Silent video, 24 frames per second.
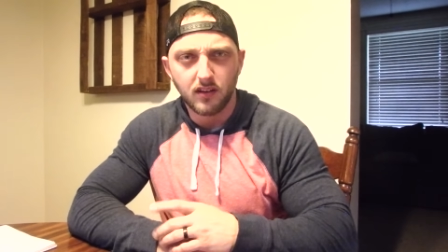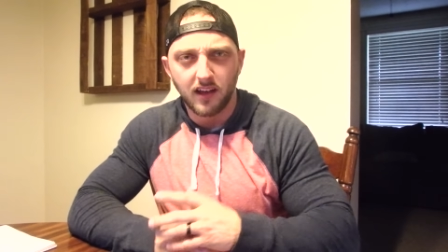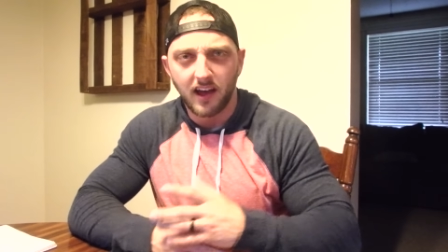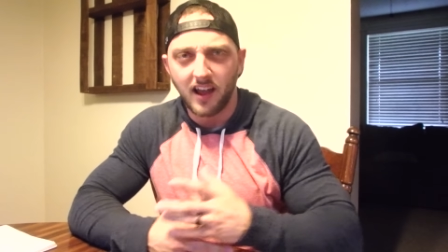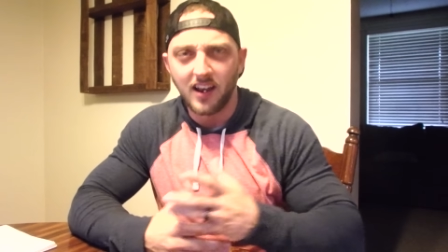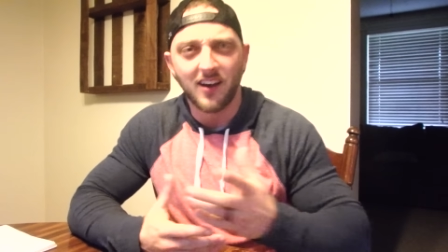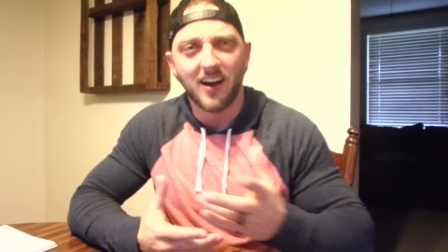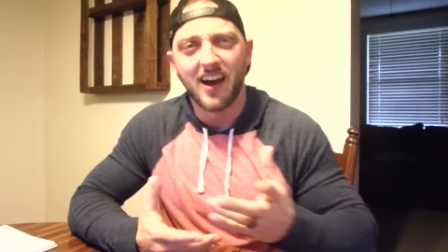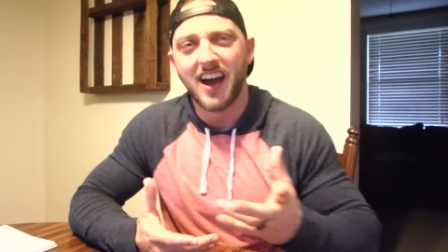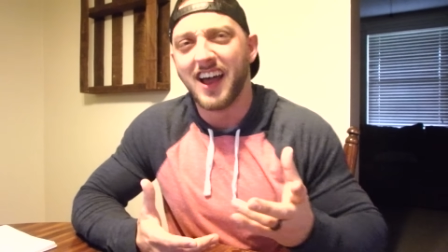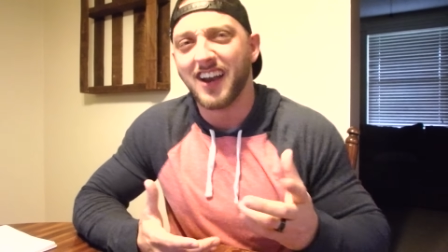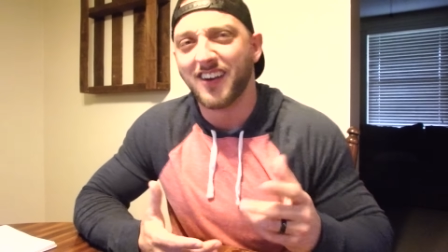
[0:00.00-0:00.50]

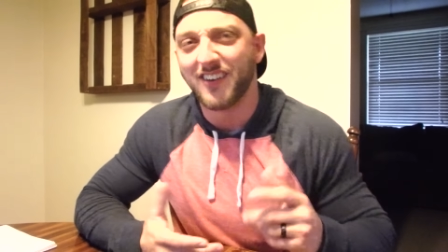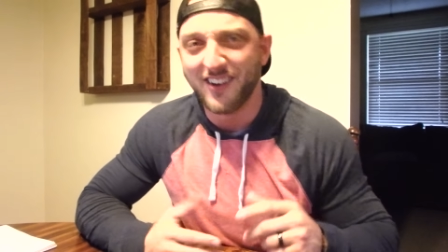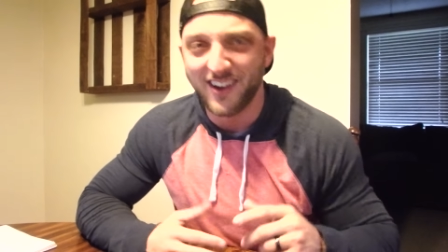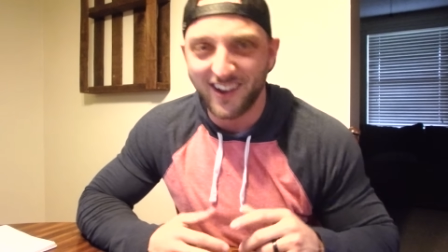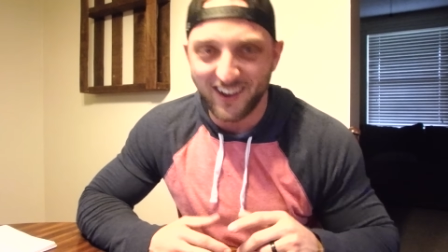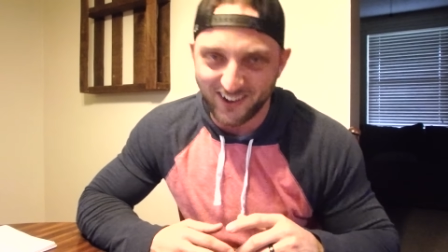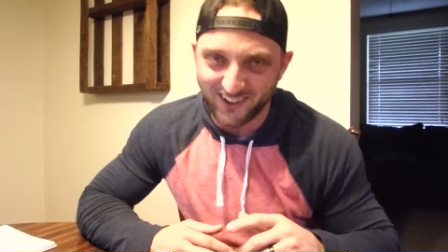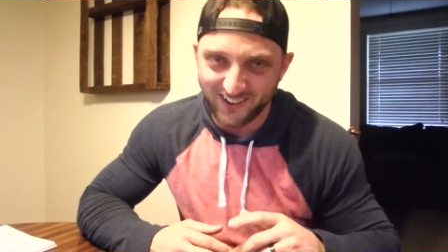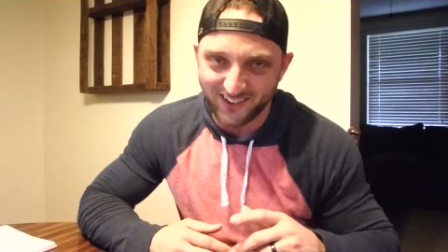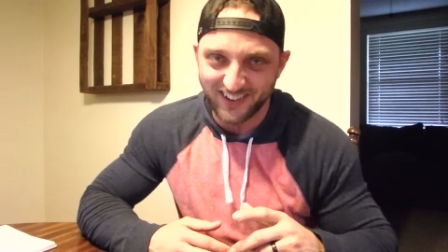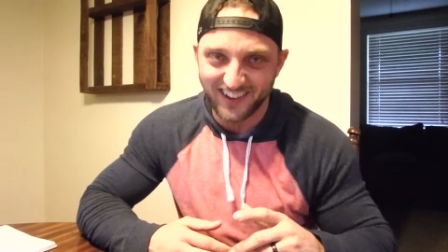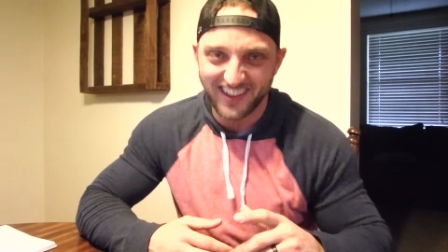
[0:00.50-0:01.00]
I don't
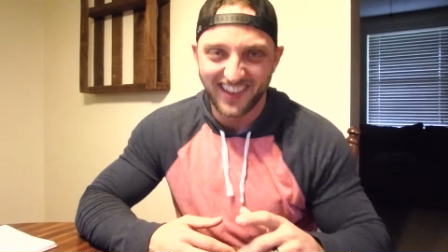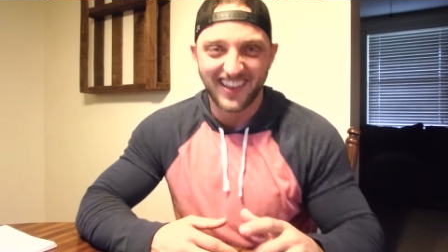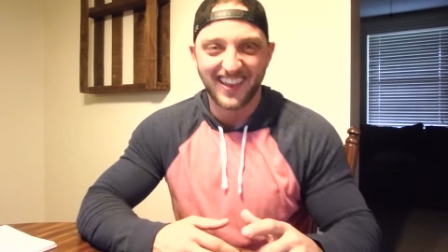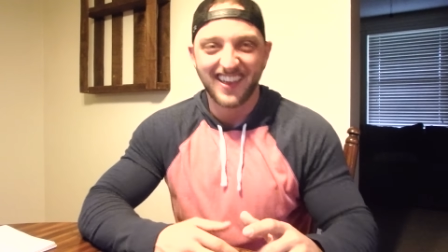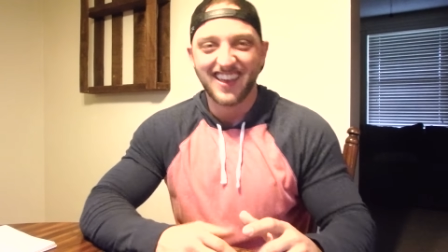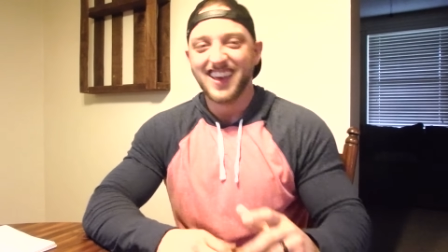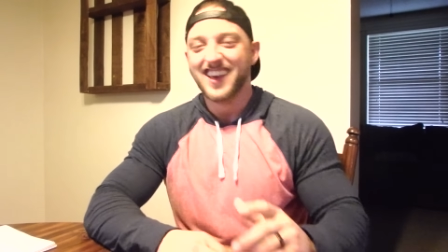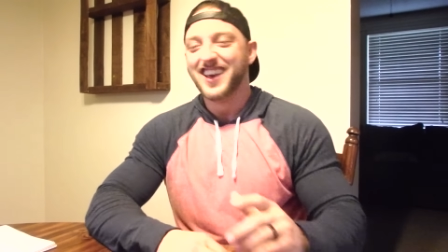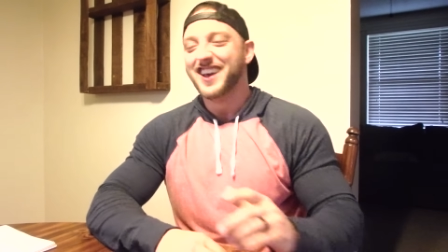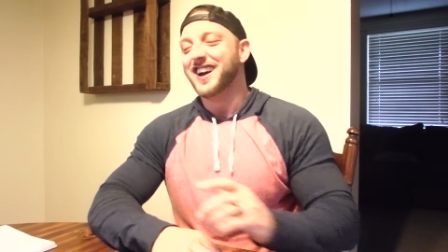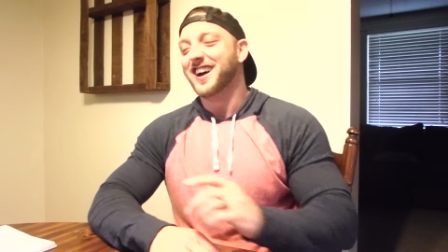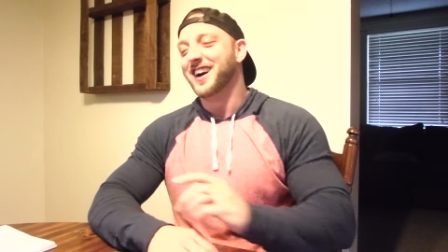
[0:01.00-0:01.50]

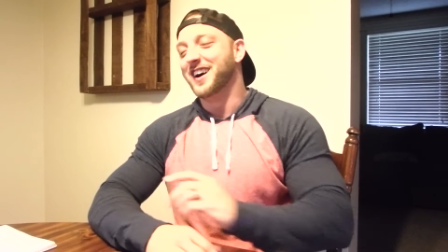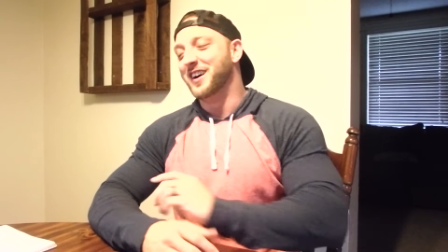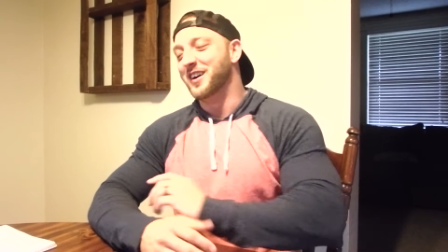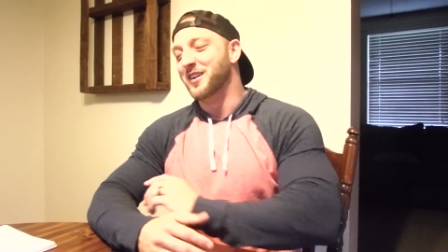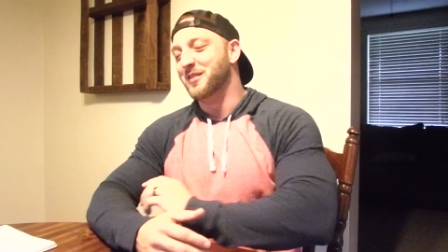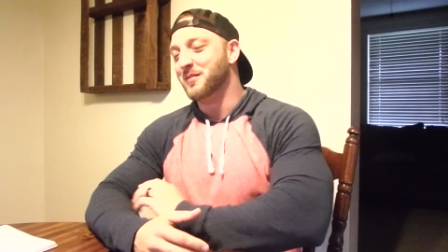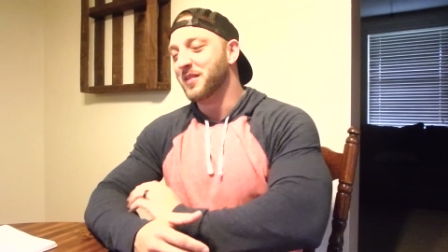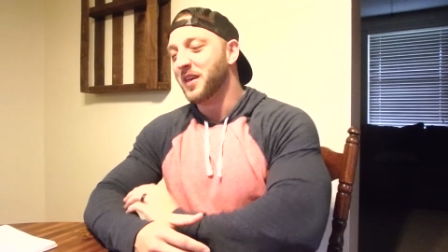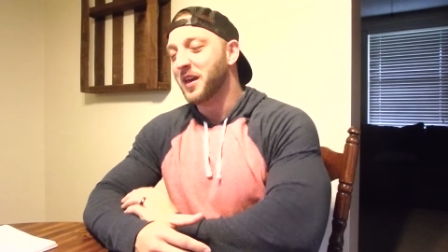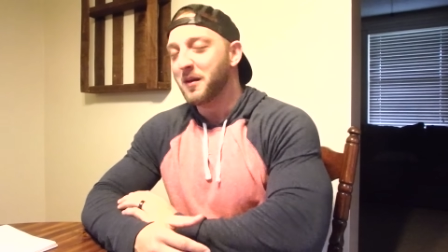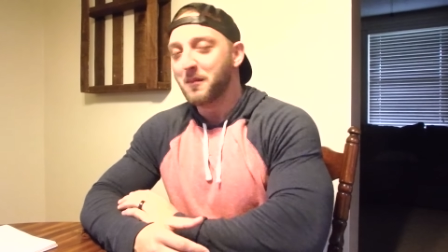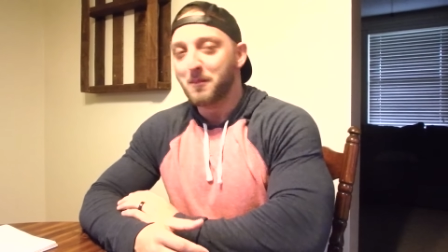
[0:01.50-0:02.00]

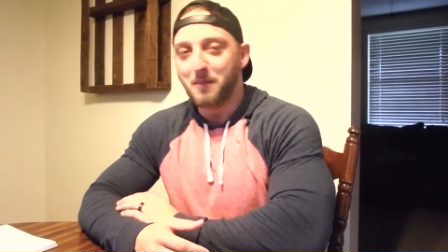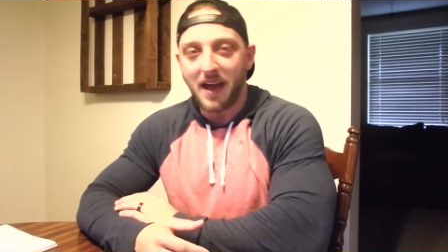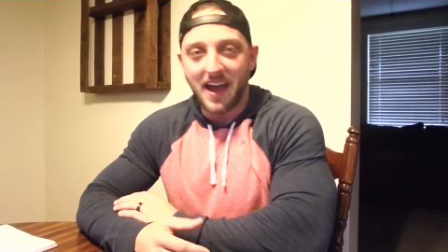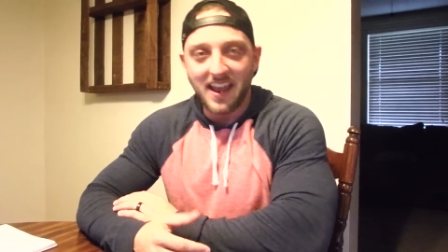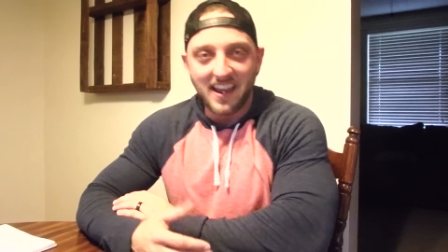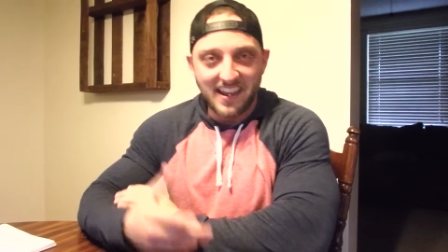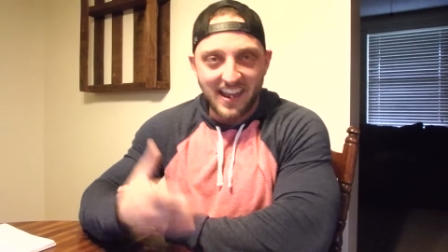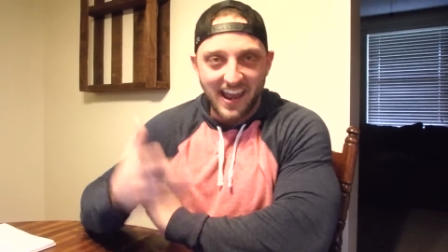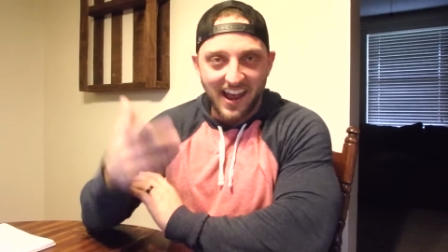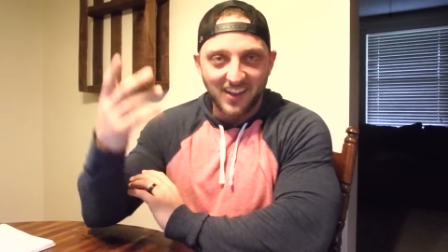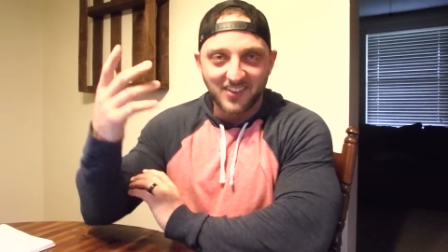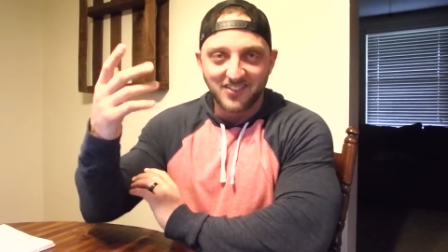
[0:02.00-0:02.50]
know.
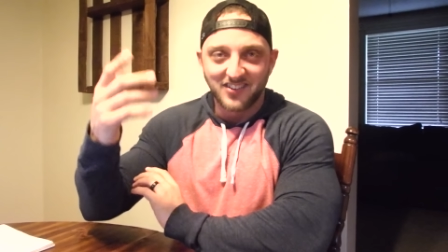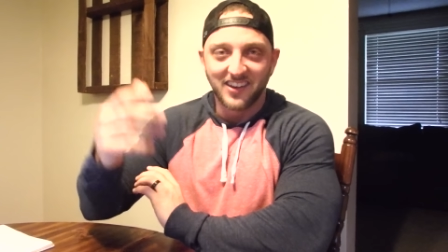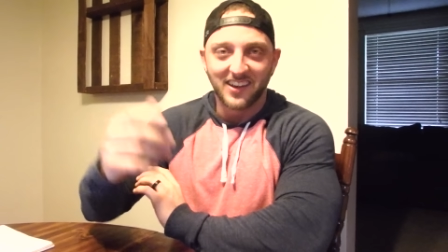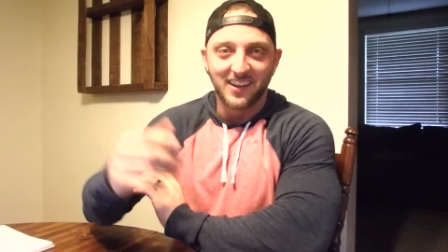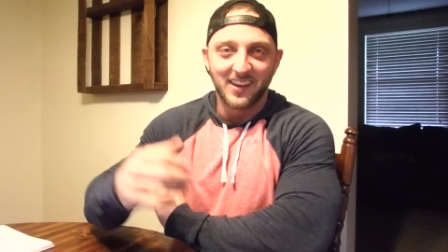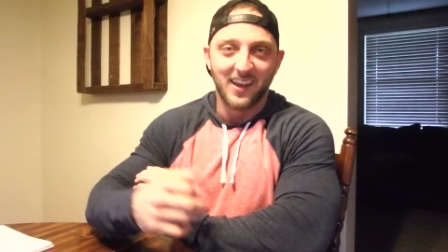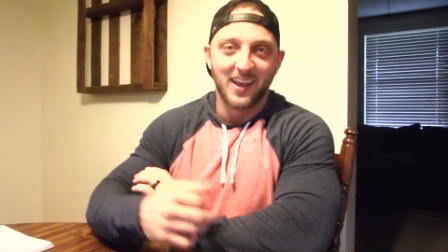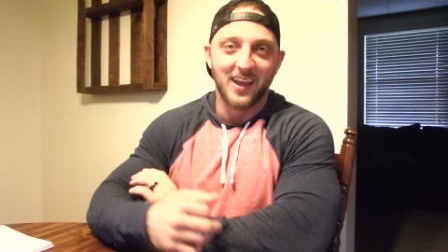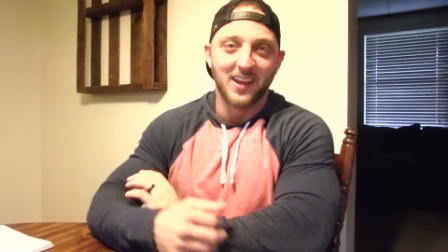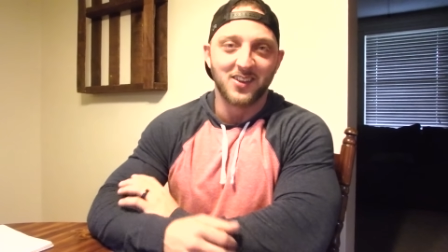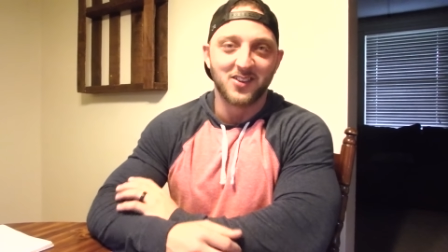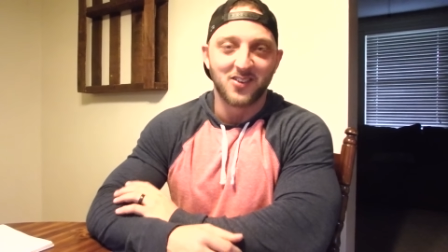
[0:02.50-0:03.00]
Bad analogy
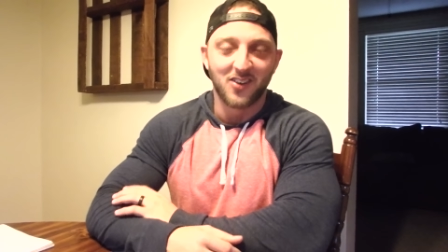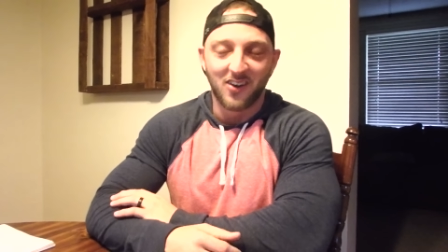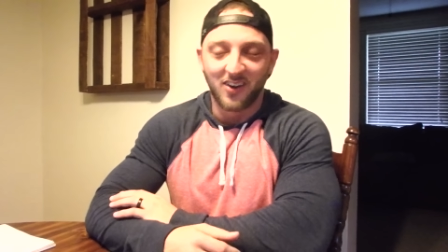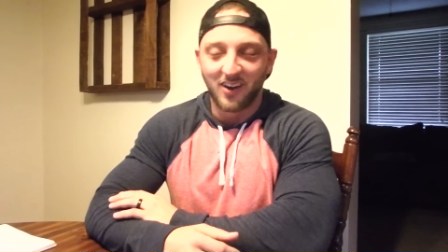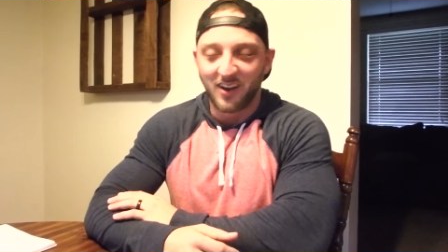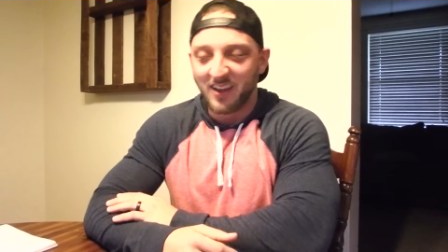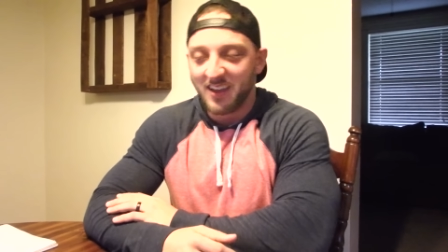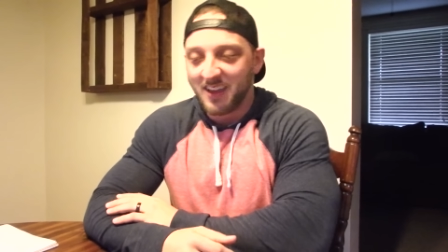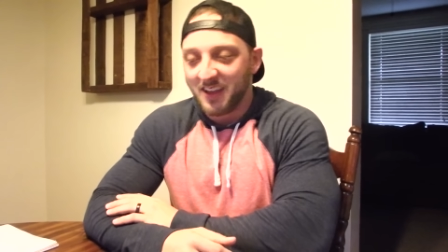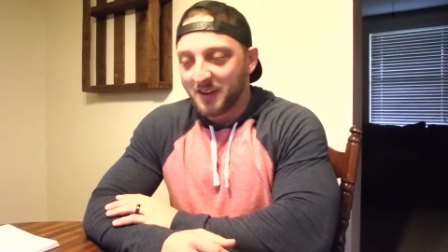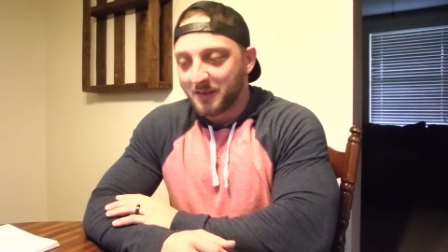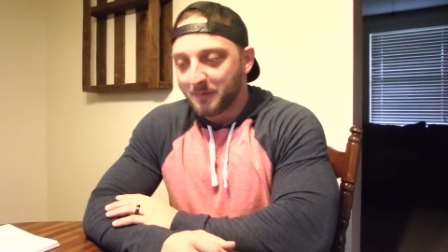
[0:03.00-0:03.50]
again, sorry.